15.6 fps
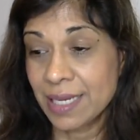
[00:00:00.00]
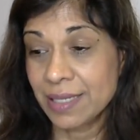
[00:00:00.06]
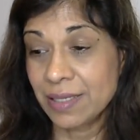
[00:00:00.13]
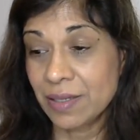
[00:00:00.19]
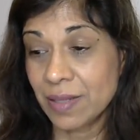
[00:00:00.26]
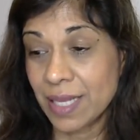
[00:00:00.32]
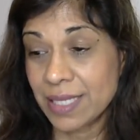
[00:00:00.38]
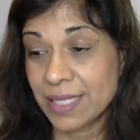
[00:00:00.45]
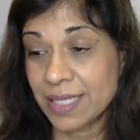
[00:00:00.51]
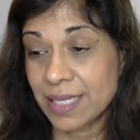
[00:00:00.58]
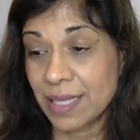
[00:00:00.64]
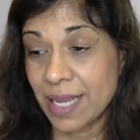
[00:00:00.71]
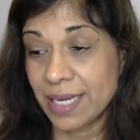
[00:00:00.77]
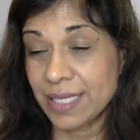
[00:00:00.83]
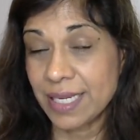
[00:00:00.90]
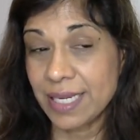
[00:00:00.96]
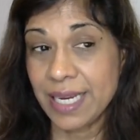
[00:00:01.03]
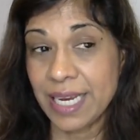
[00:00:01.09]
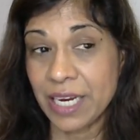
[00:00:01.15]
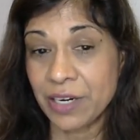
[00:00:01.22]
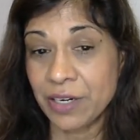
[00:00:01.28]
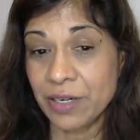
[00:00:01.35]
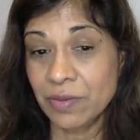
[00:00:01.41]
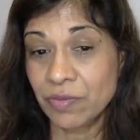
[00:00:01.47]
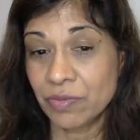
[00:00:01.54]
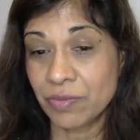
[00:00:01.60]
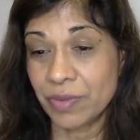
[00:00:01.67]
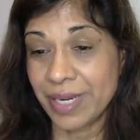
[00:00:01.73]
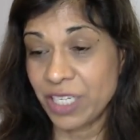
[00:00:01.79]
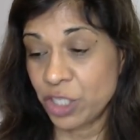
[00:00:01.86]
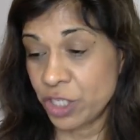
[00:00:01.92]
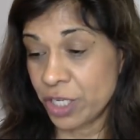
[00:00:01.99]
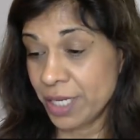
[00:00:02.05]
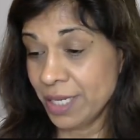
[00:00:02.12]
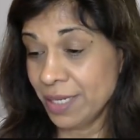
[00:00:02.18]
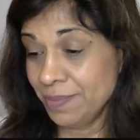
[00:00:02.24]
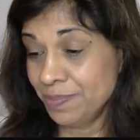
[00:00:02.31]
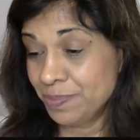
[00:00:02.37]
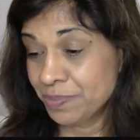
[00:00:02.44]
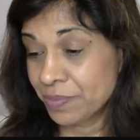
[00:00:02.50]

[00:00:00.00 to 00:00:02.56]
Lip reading: So let's select it here, region.